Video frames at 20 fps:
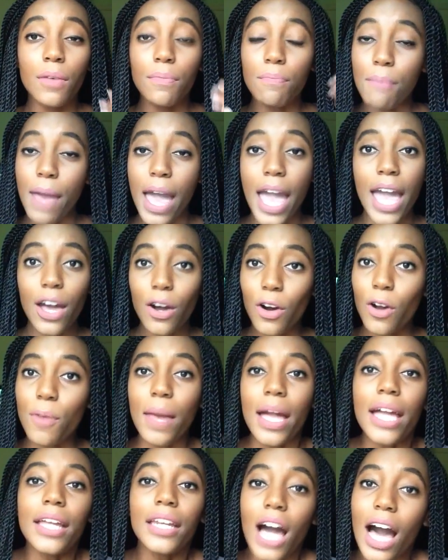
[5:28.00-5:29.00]
may or
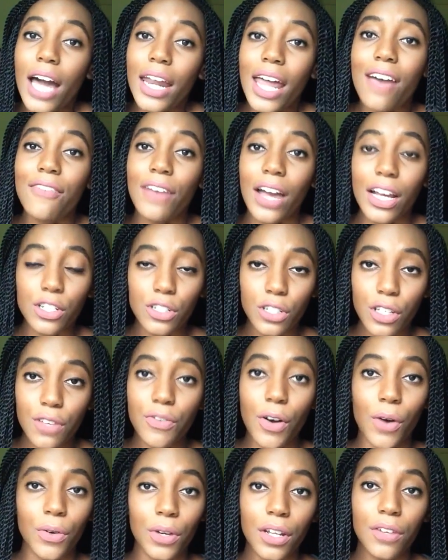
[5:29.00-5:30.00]
may not have actually
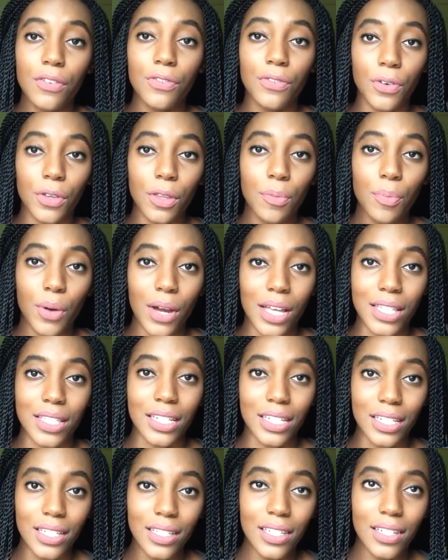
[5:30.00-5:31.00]
voted for the
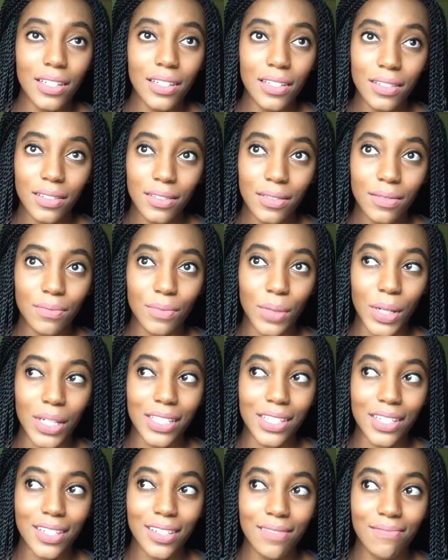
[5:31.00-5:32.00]
president,
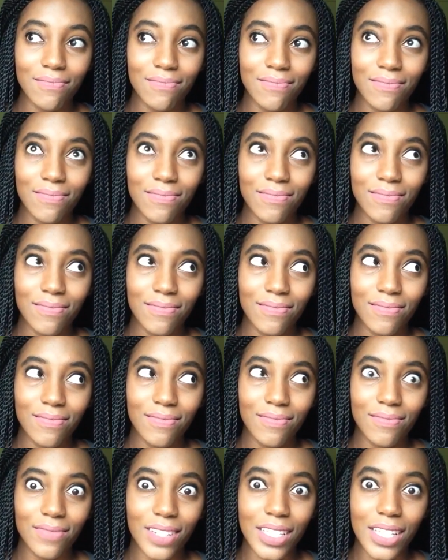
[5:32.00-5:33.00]
which,
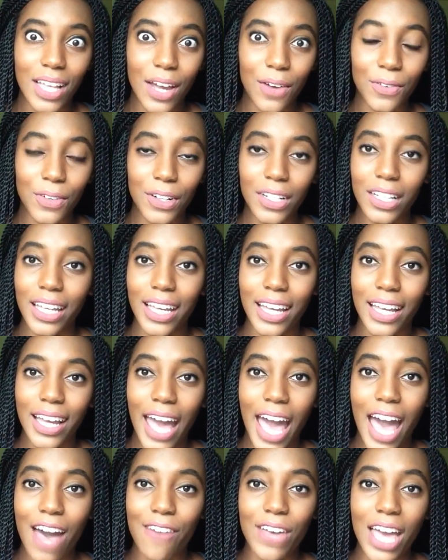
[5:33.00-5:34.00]
does that really
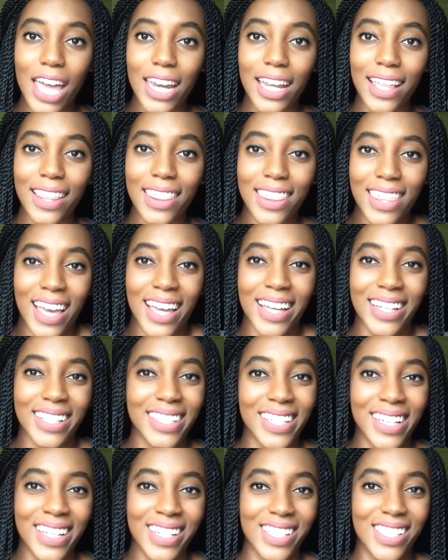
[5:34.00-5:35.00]
have anything
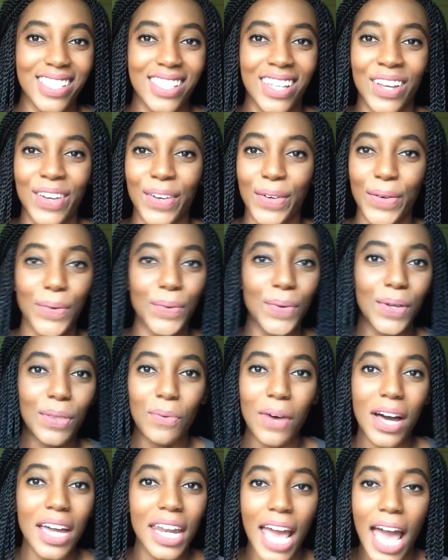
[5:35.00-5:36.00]
to do with
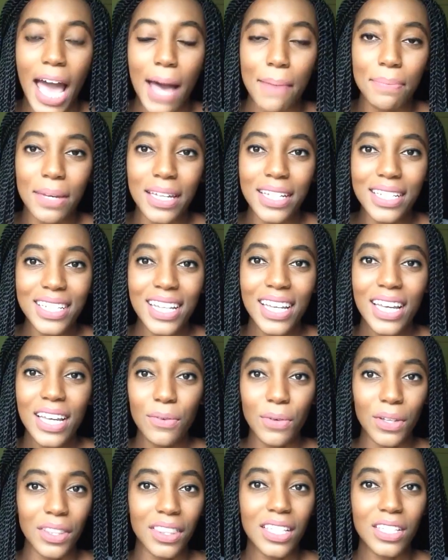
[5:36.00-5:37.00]
what happened
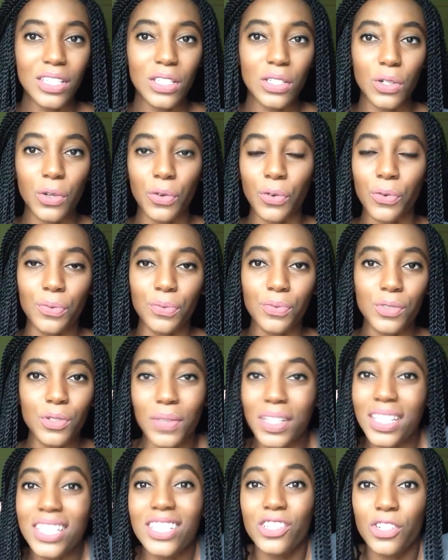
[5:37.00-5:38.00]
with this
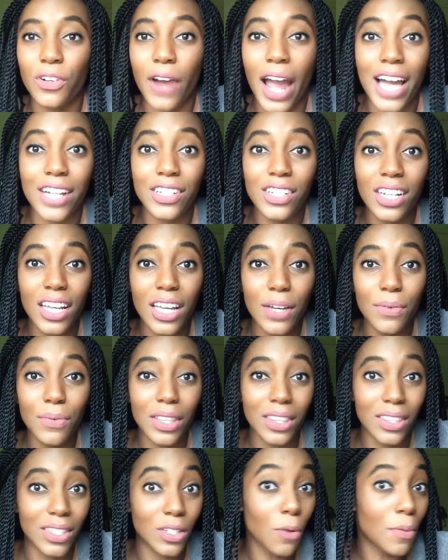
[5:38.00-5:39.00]
tragedy,
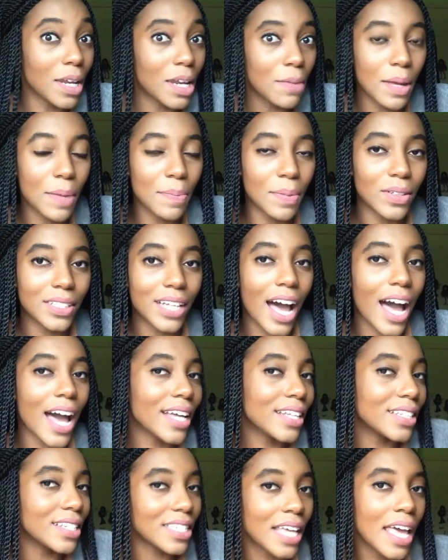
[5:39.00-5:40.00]
with so many people
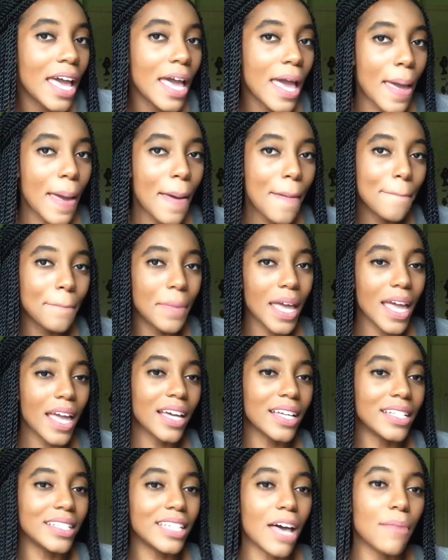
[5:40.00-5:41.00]
dying? Does him
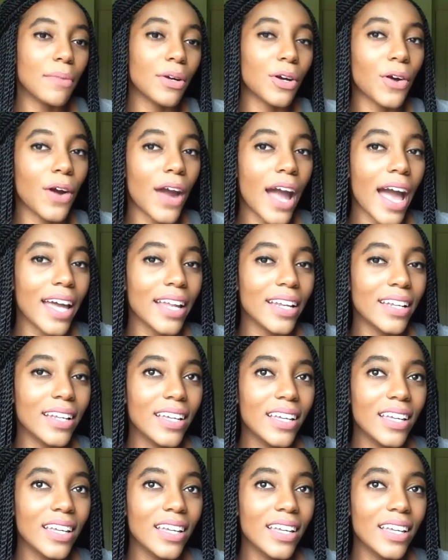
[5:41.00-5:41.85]
being a Democrat